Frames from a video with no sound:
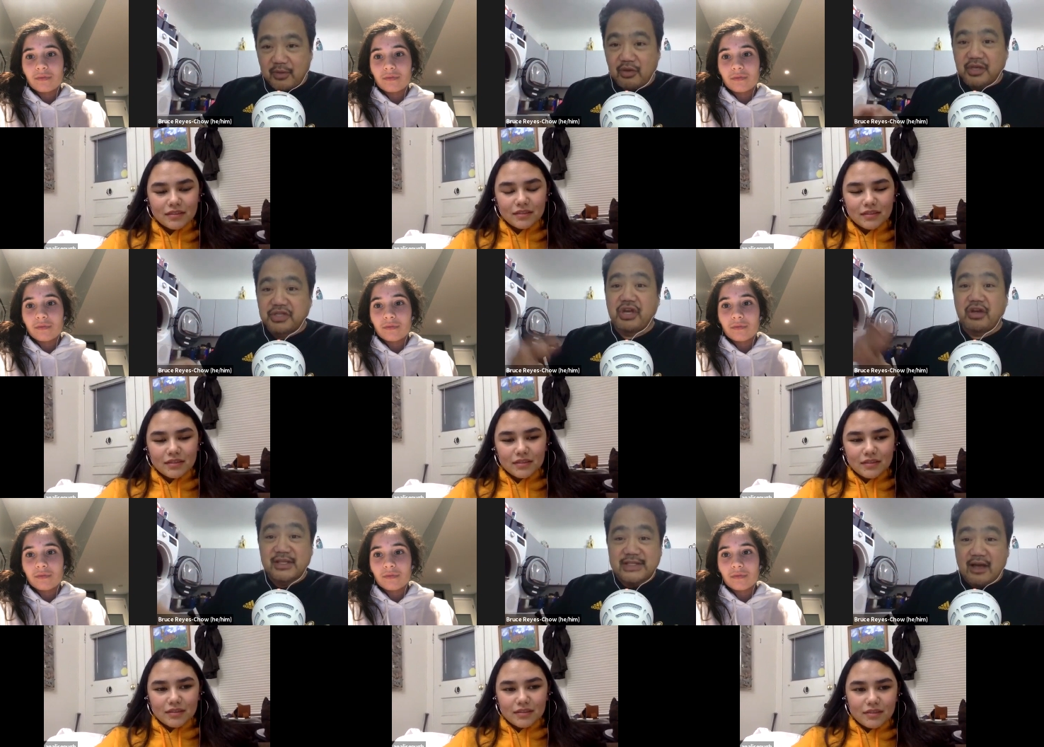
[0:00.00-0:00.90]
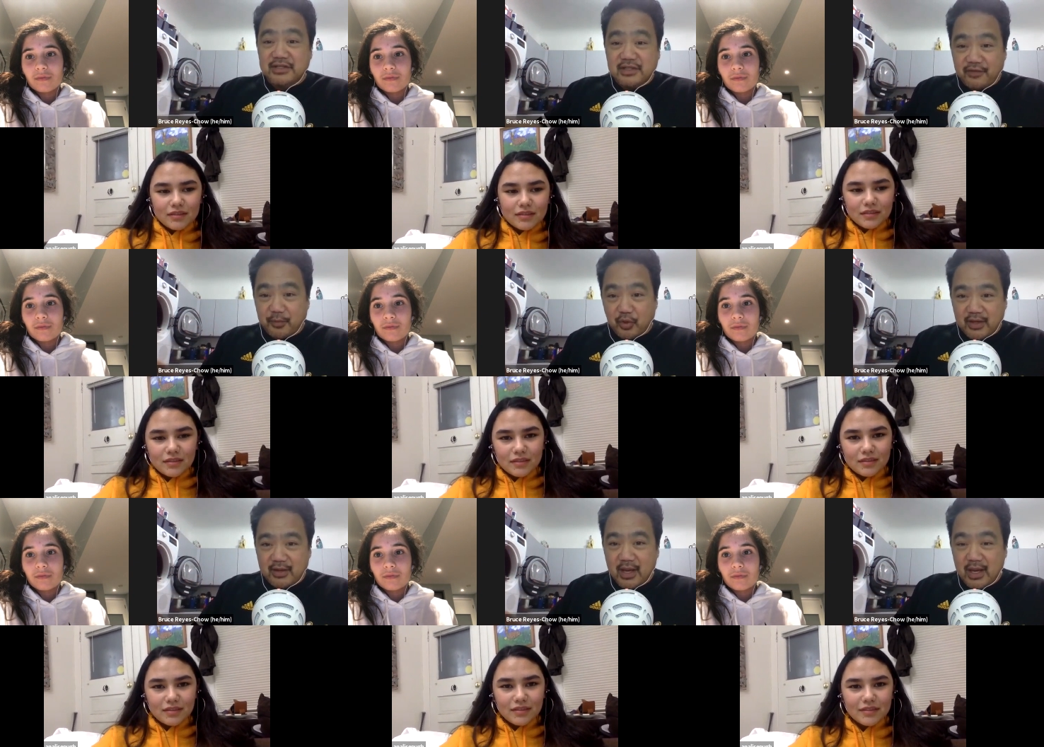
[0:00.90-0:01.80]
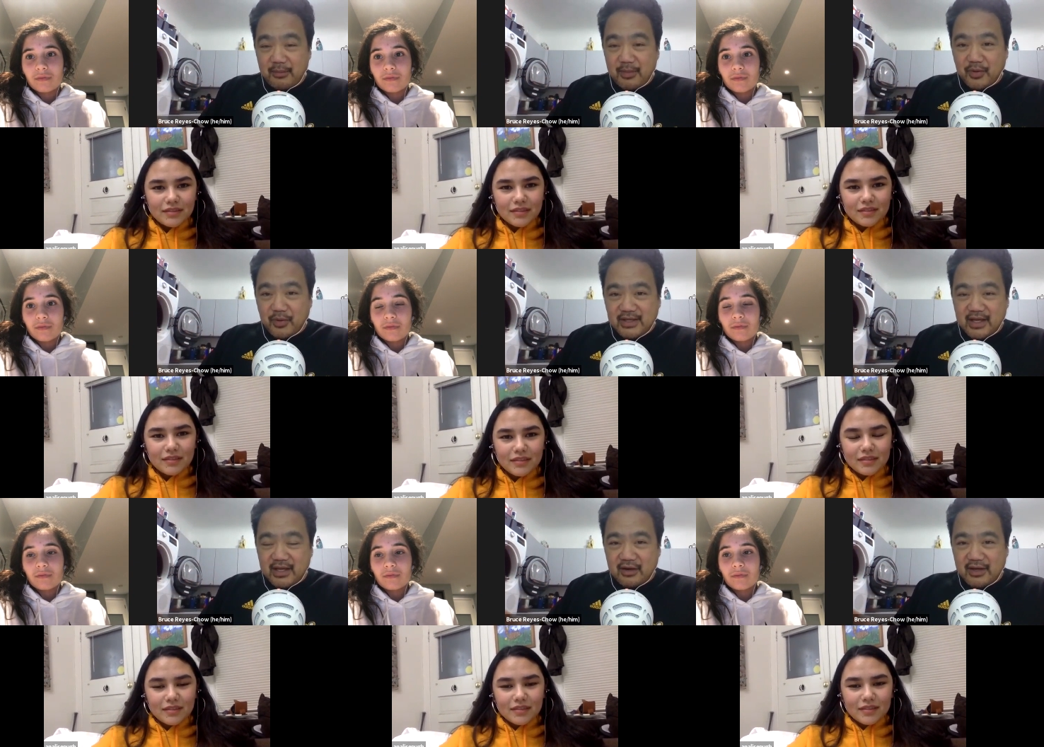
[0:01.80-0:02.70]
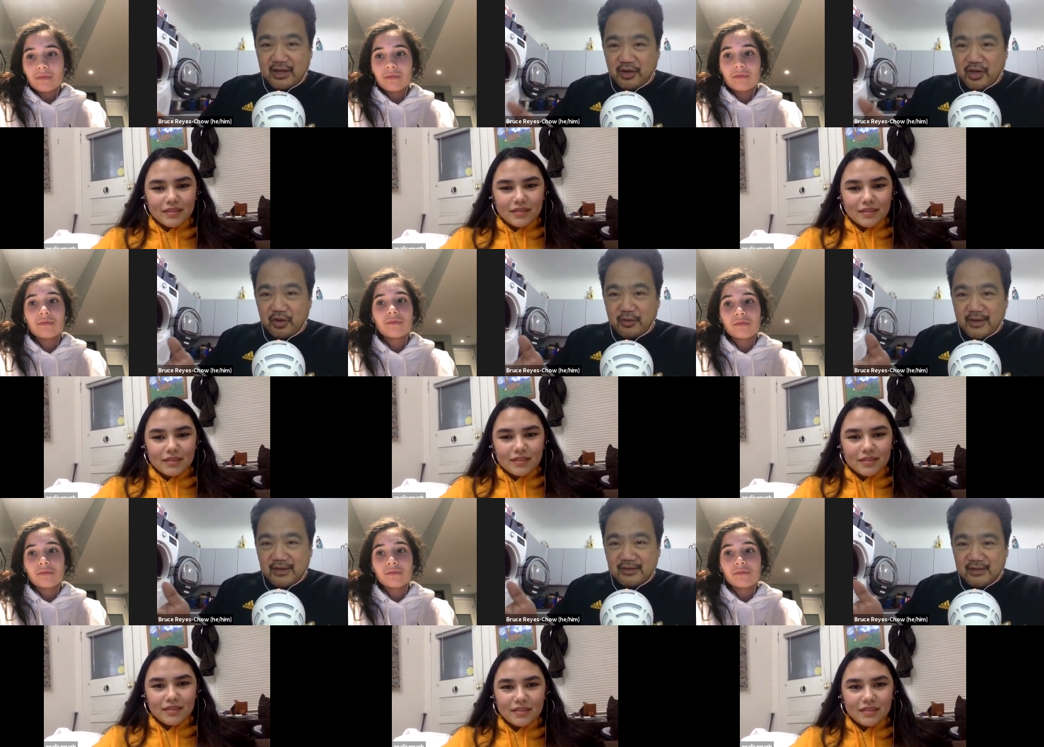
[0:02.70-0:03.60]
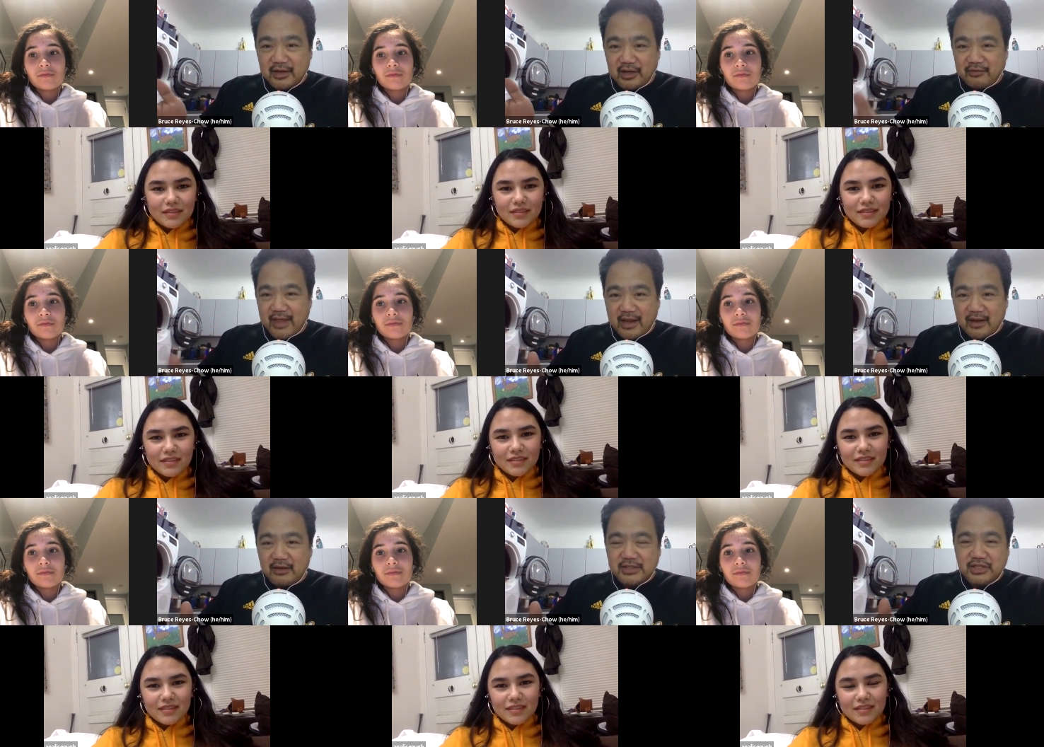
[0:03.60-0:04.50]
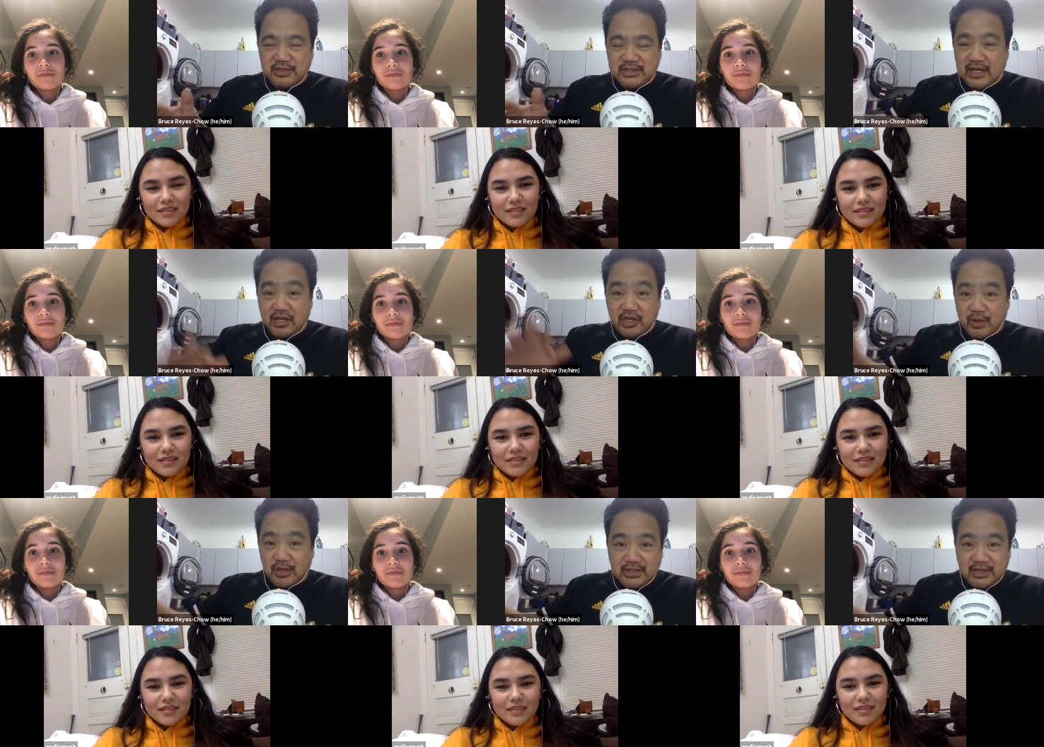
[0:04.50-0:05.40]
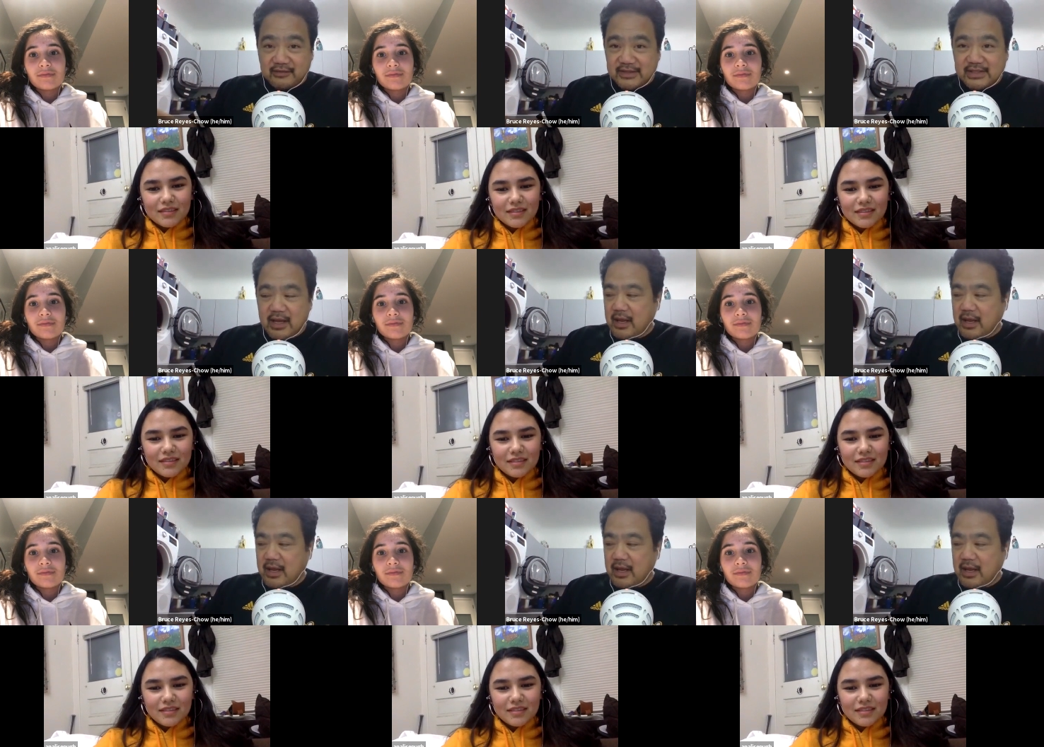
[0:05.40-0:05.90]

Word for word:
Speaker 1: and you can share this out so people can hear you and all that. So send out your relatives.